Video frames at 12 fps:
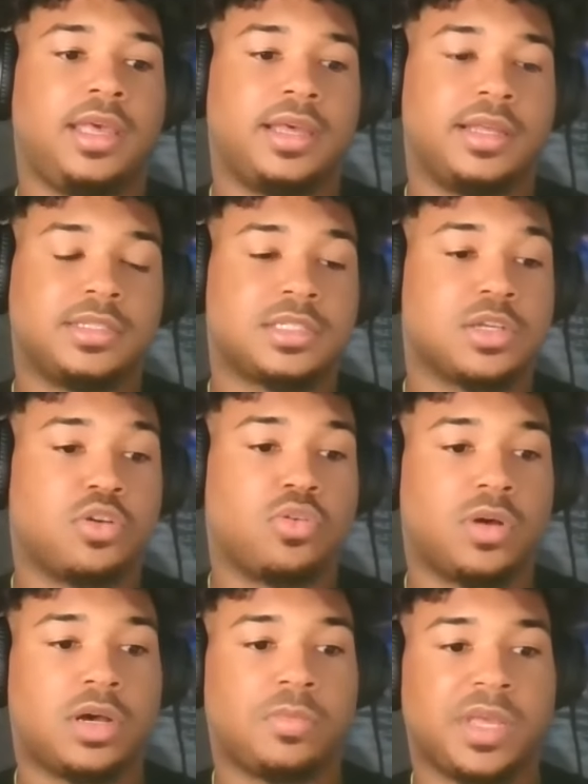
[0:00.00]
And
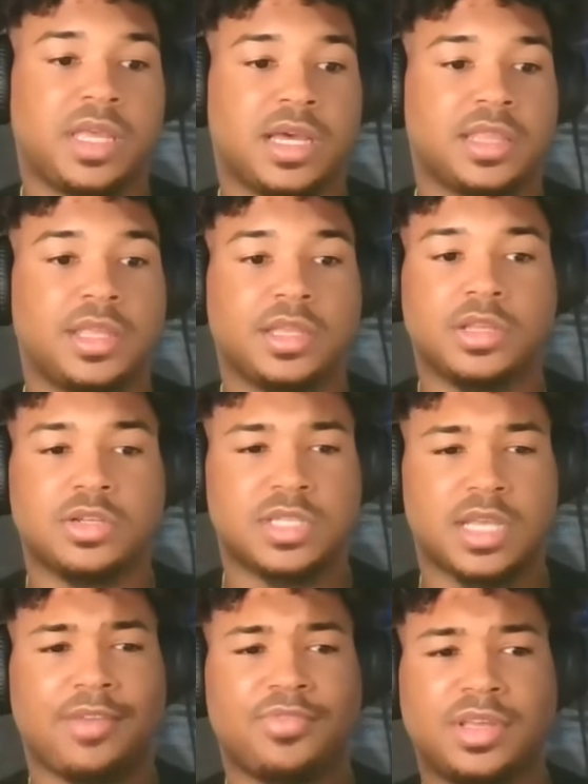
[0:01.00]
so, I mean, I think
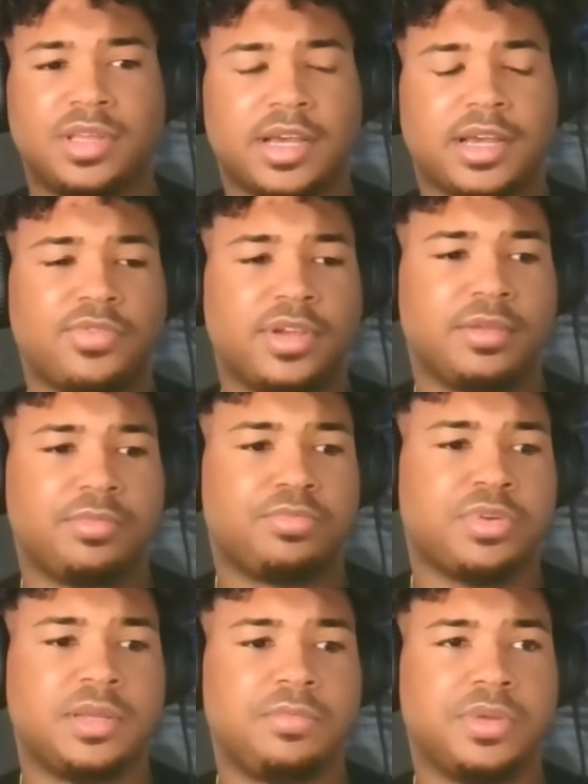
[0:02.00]
there's every every
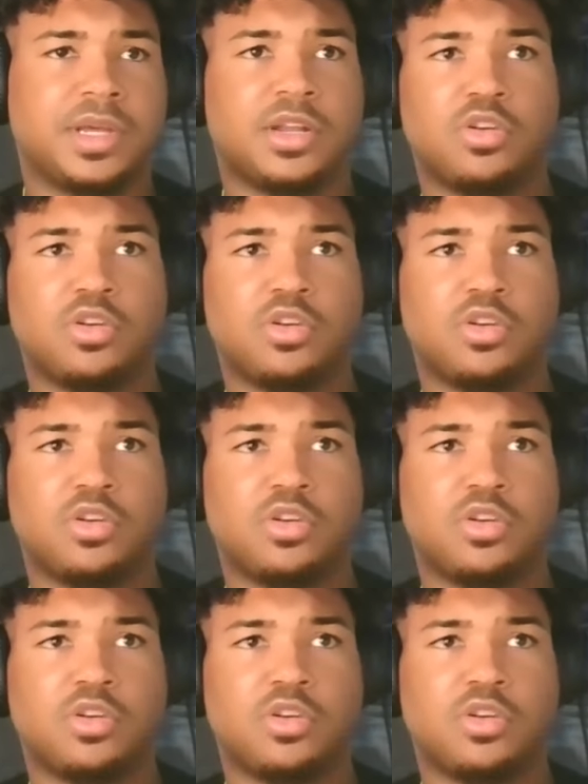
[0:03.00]
pretty big.